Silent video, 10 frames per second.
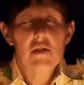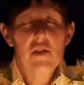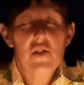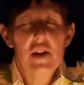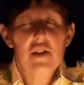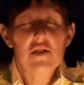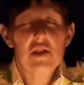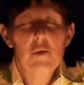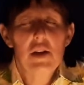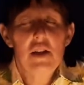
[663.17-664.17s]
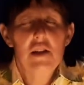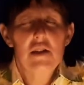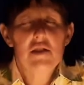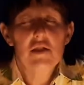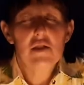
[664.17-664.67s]
the things that we
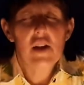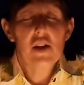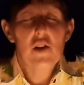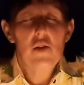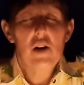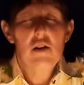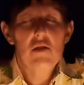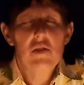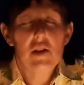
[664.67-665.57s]
need to let go of